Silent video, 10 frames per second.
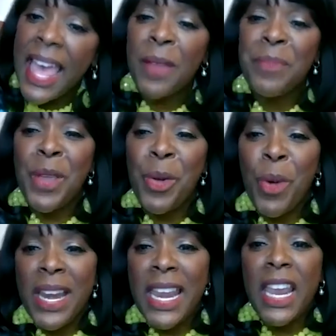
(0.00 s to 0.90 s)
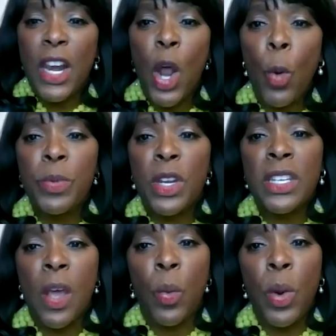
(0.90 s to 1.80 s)
that what he had hoped
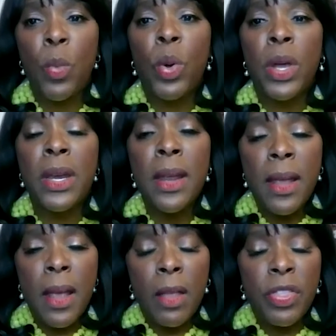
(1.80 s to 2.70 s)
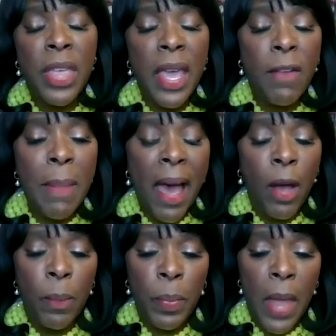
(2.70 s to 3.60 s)
is that we would think
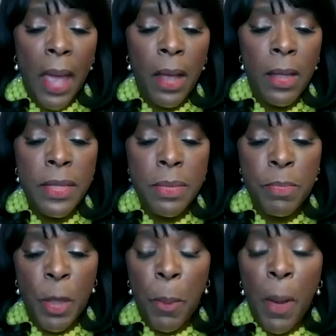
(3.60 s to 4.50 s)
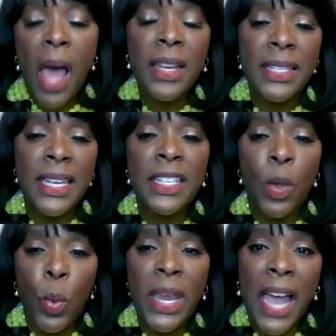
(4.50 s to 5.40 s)
about the policies
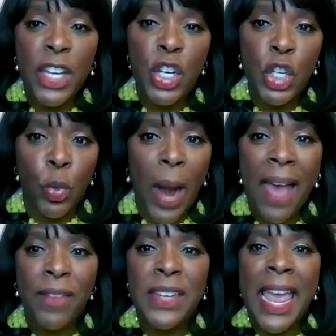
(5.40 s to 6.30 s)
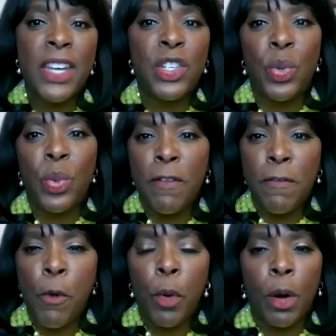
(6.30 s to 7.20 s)
that we got to draft and to
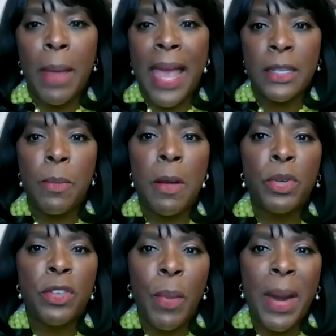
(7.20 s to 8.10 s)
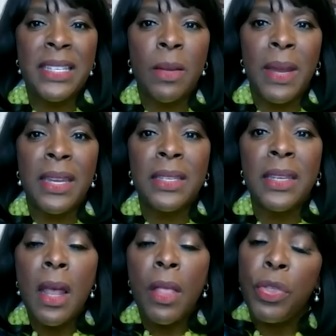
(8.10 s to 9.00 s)
inform as a members of Ways and Means
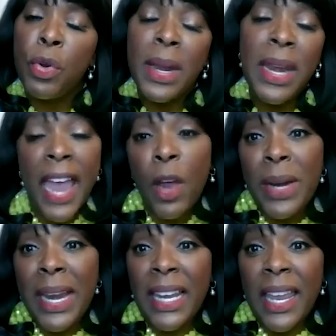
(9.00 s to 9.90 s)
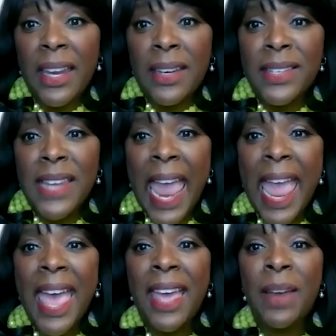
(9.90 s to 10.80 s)
through an equity lens.
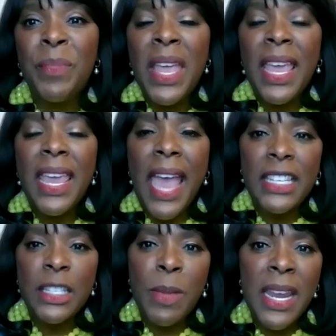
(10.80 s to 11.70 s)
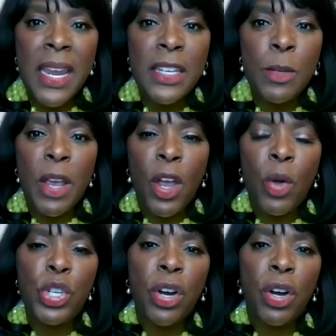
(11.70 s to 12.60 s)
And he asked me to be a
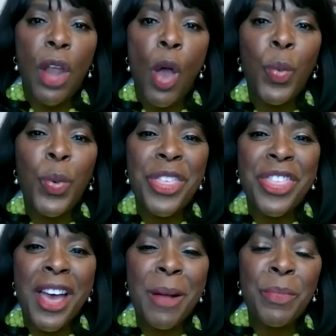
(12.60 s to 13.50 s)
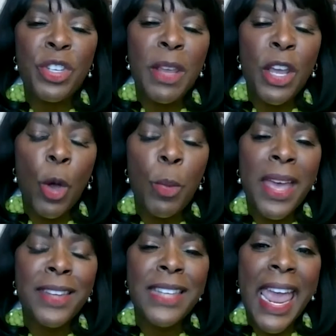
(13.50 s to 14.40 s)
co-chair along with Jimmy
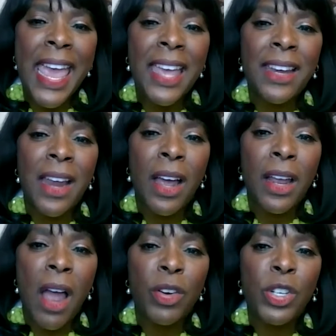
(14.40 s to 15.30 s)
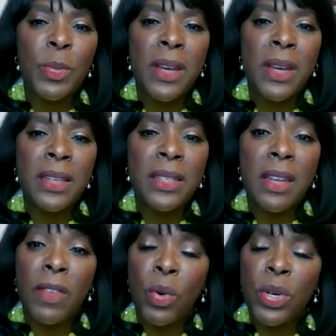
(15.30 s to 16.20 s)
Gomez and Congressman
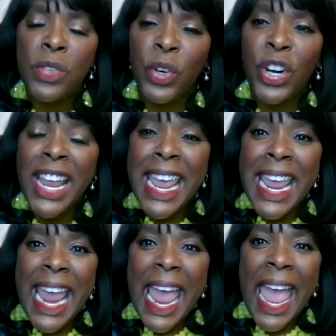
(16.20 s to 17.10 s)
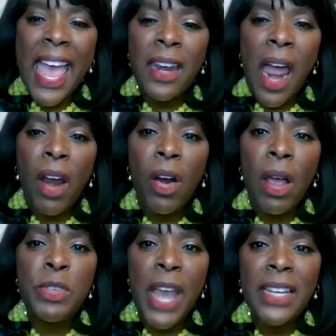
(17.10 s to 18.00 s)
Stephen Horsford. And our
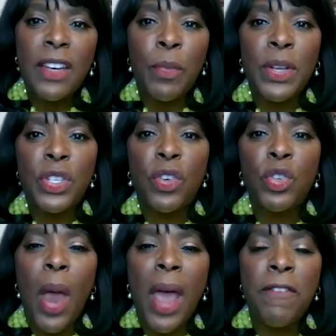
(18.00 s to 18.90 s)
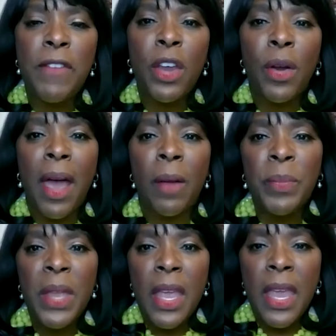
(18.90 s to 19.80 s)
objective was to try to figure
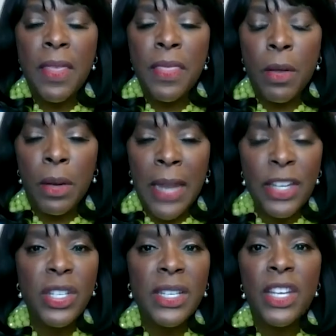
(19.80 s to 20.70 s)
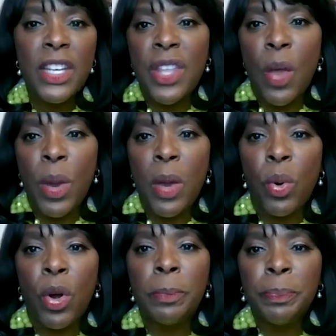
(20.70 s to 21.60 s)
out in the legislation that we
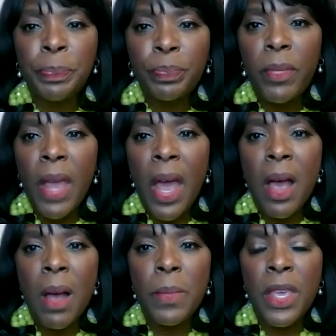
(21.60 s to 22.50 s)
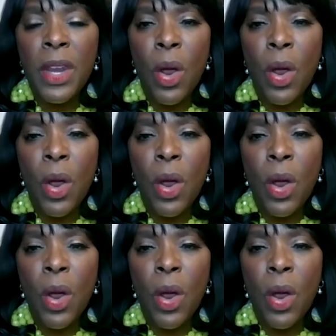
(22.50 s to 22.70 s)
were, that